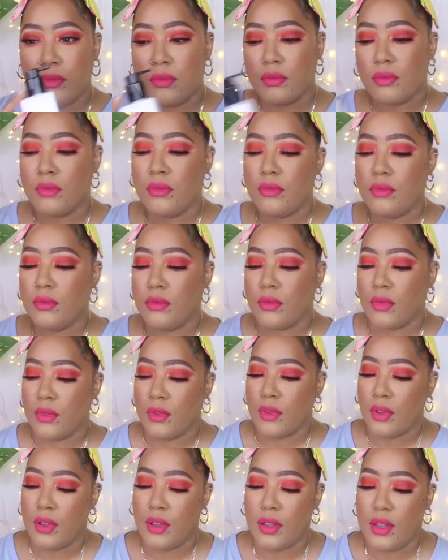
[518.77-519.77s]

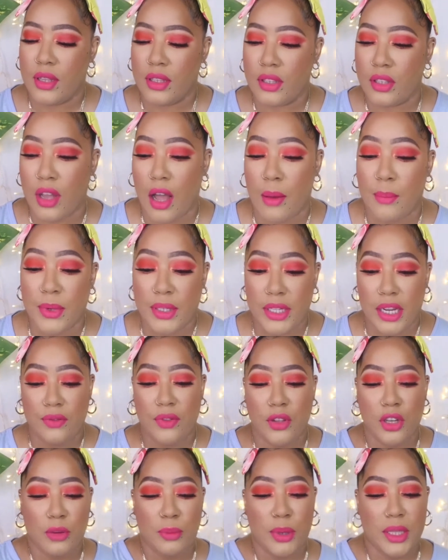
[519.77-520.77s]
Mmm so i'm
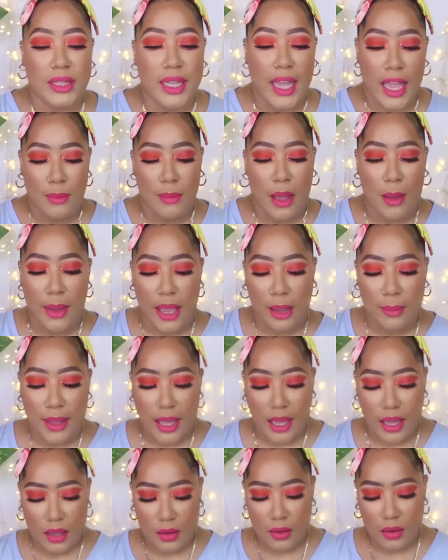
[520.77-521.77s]
definitely gonna put that in my
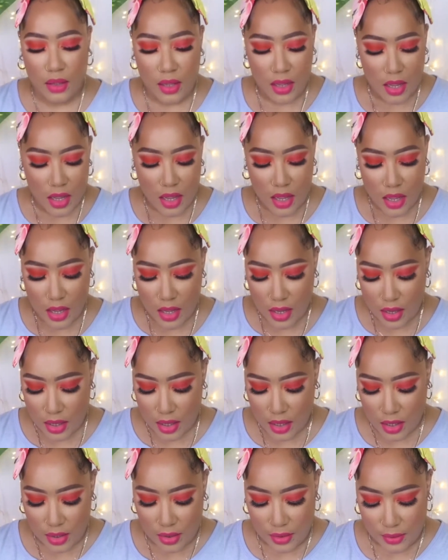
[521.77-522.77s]
backpack
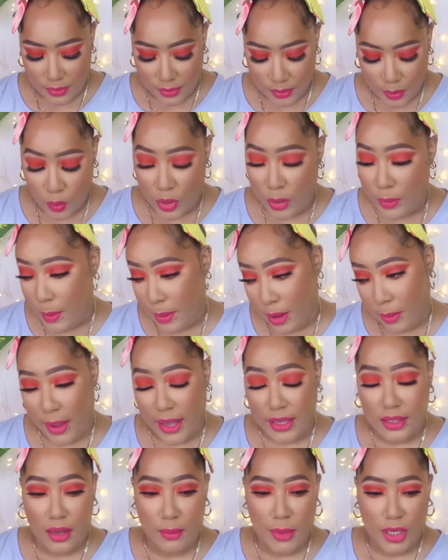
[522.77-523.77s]
um, one of my
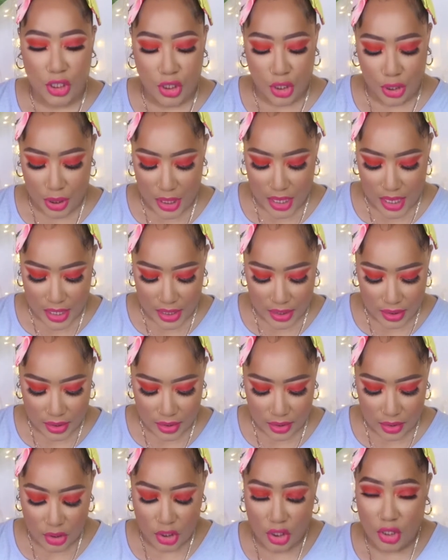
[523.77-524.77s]
backpacks i'm about to show you guys
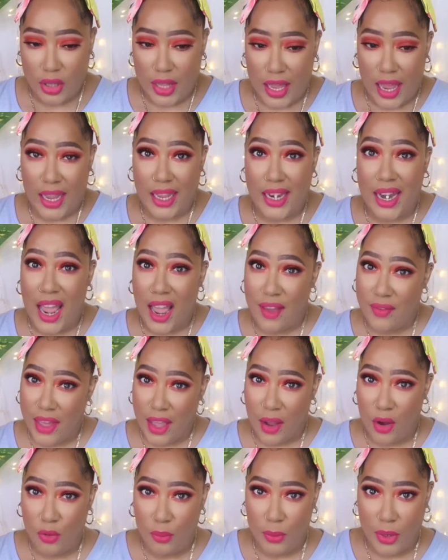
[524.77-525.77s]
so that i can have
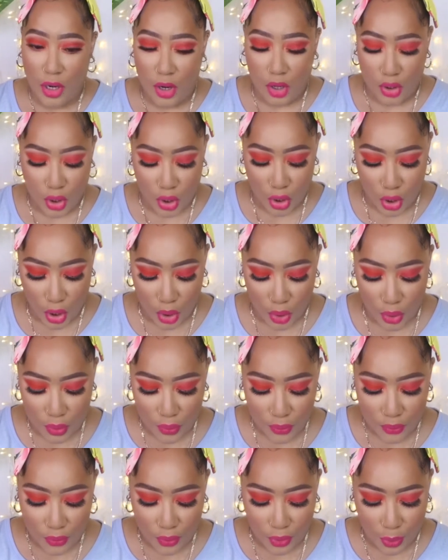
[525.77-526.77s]
that on me on the go
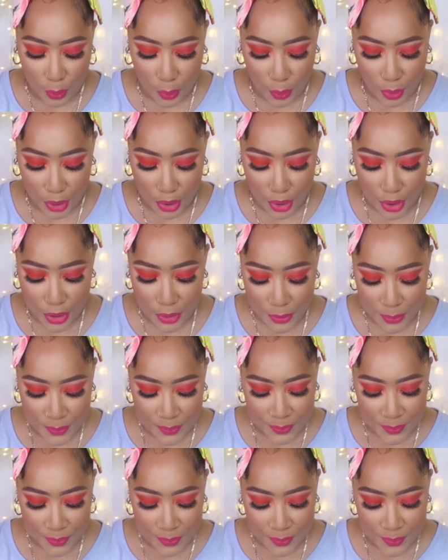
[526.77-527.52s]
for work